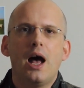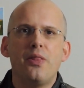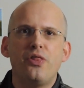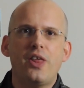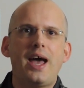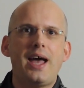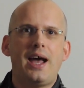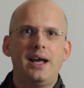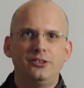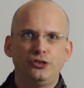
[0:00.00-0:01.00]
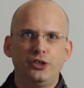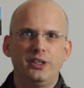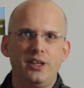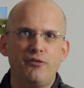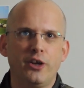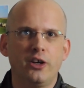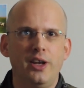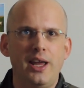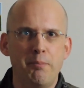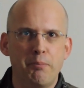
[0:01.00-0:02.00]
And that has
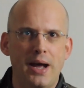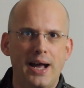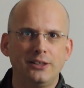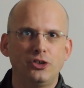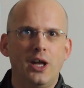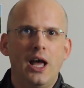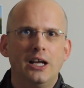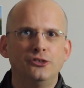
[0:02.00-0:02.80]
significant impact